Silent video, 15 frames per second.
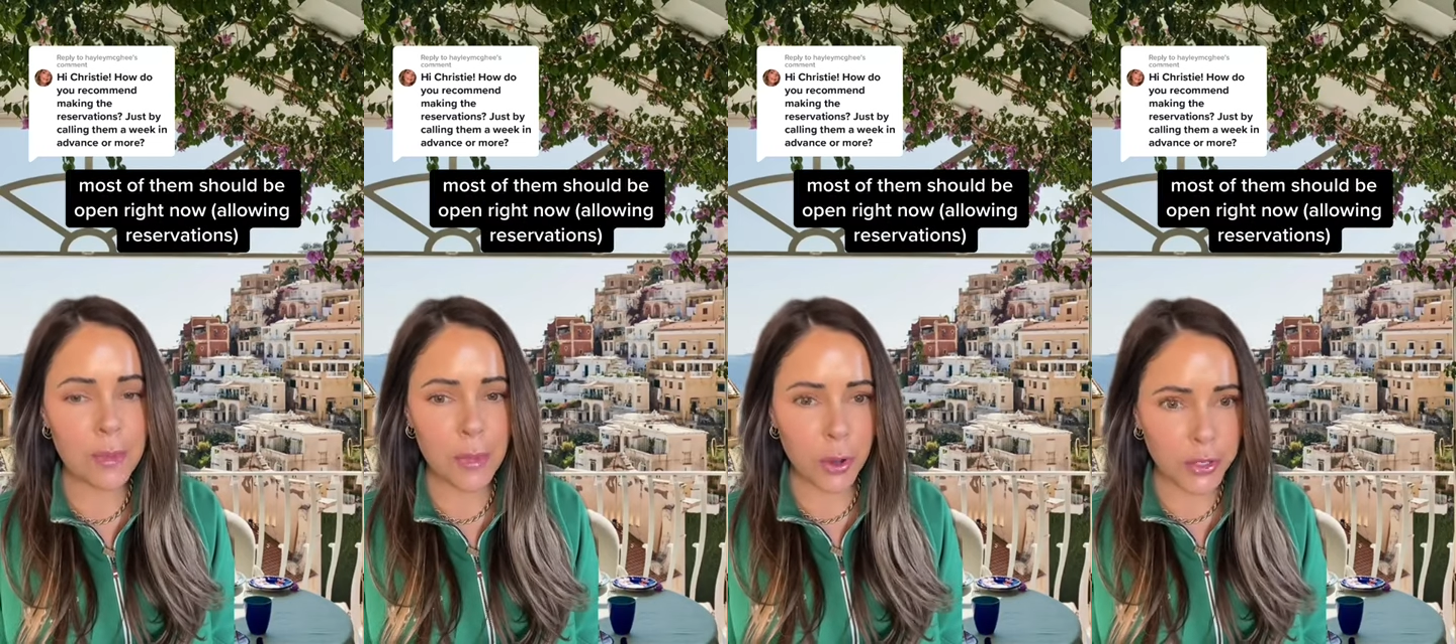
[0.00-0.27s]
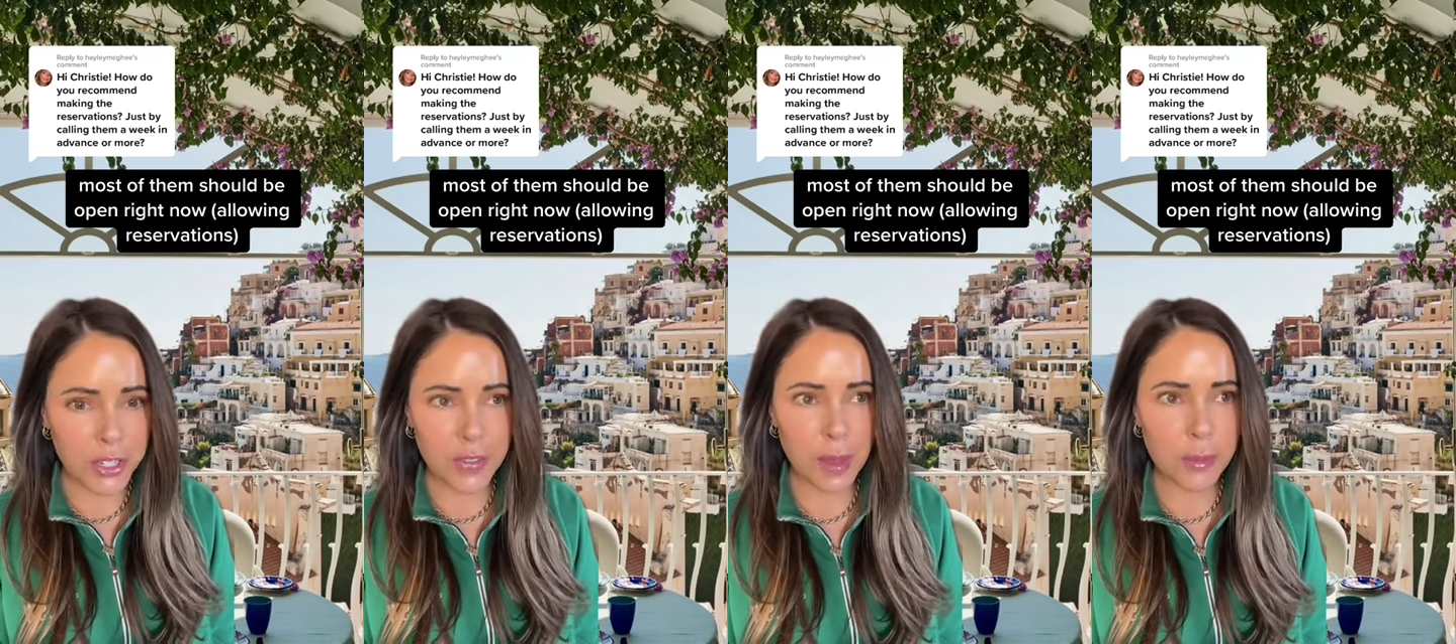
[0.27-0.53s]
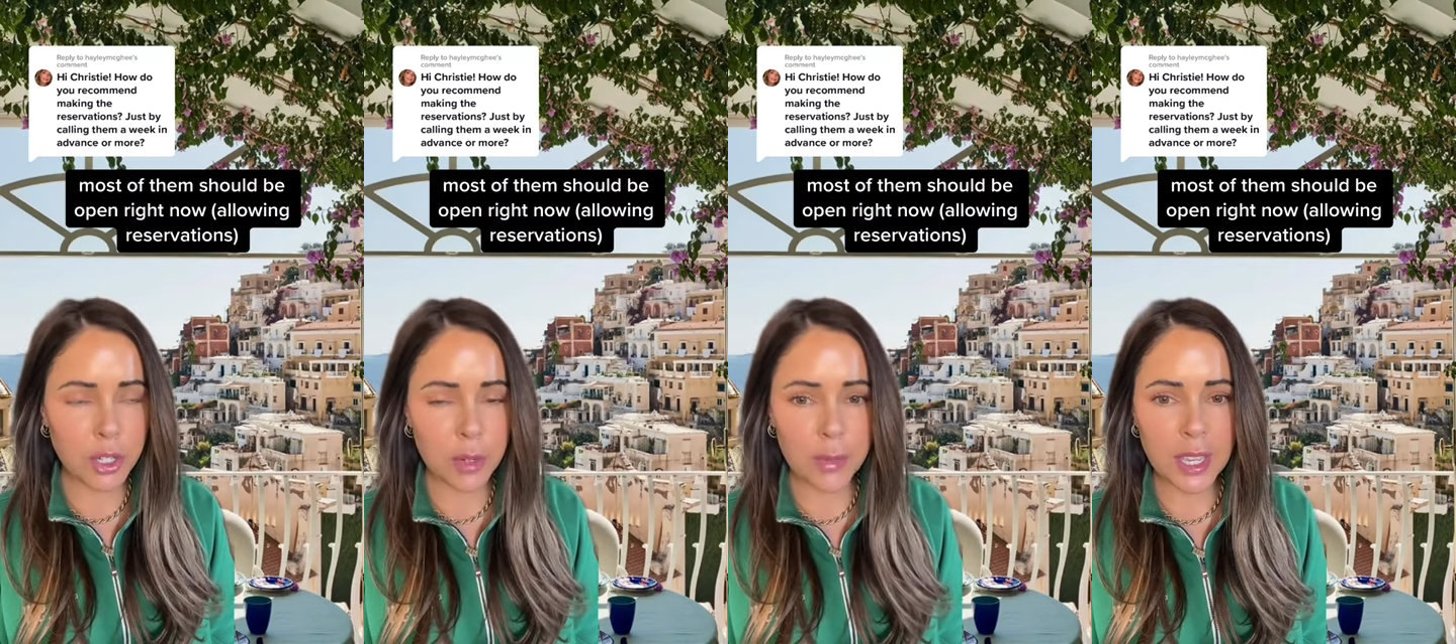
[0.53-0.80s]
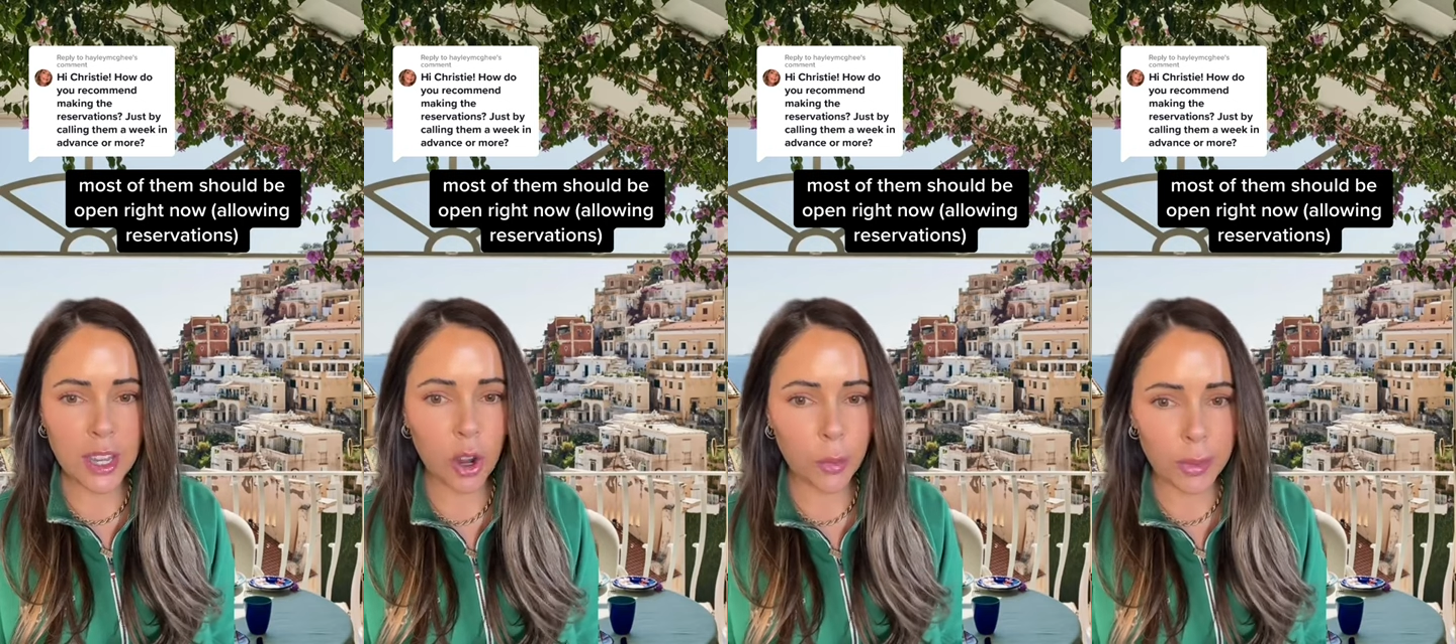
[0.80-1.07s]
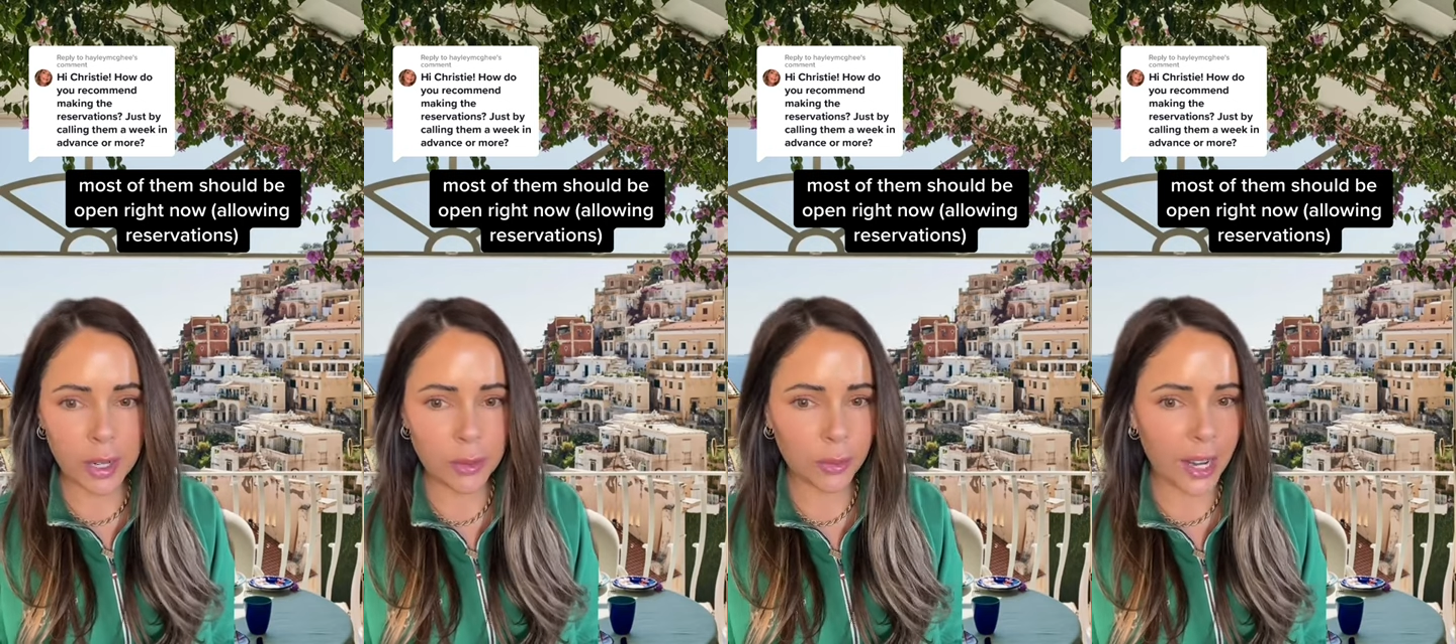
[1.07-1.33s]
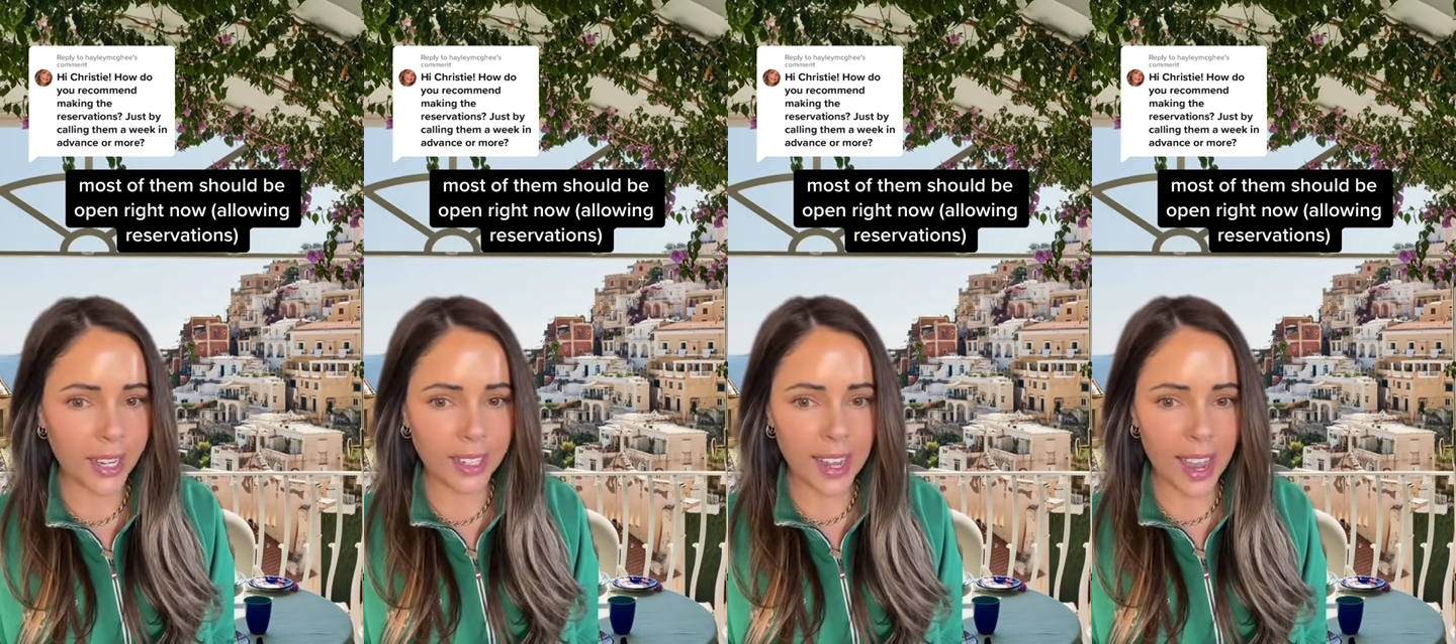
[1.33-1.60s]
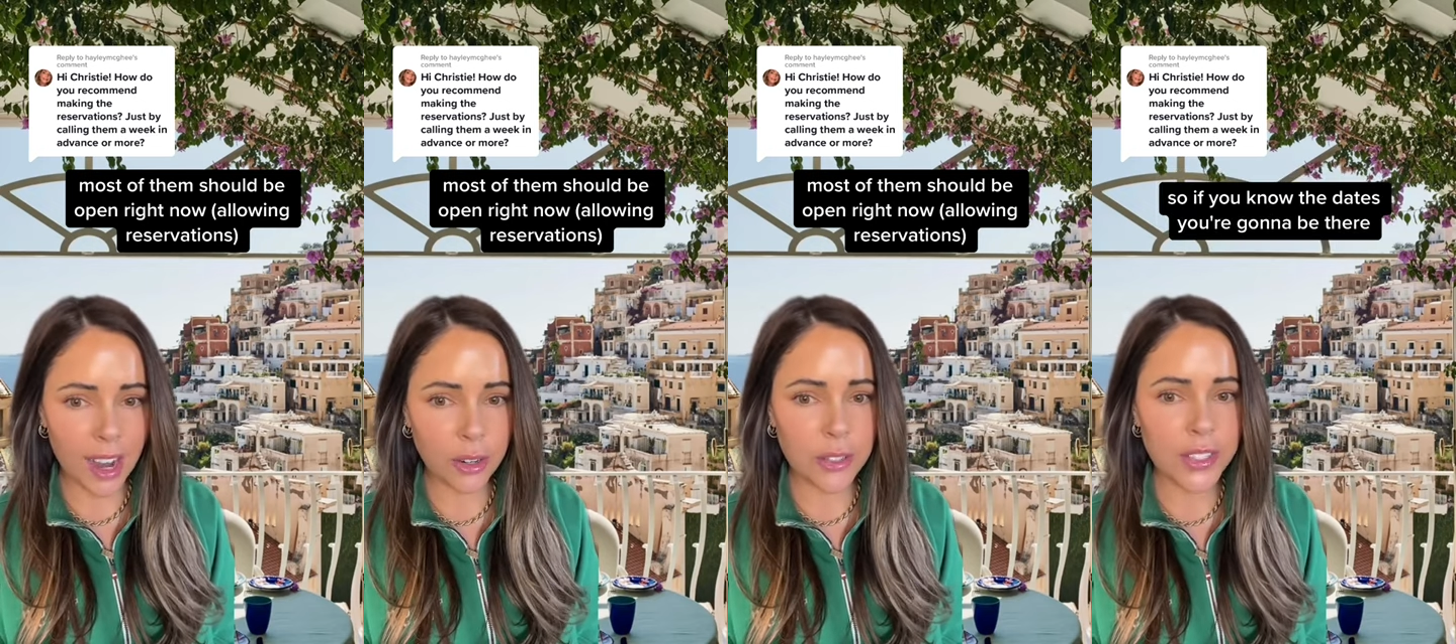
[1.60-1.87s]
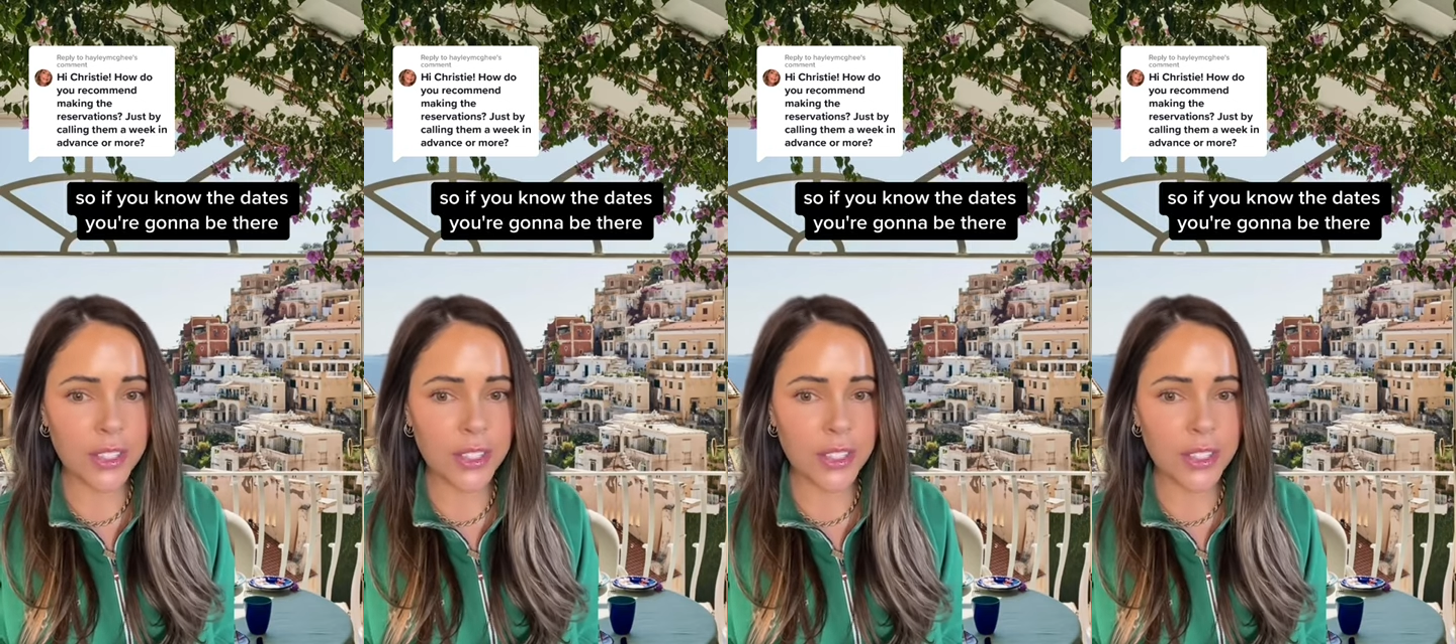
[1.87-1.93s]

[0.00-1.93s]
Most of them should be open right now,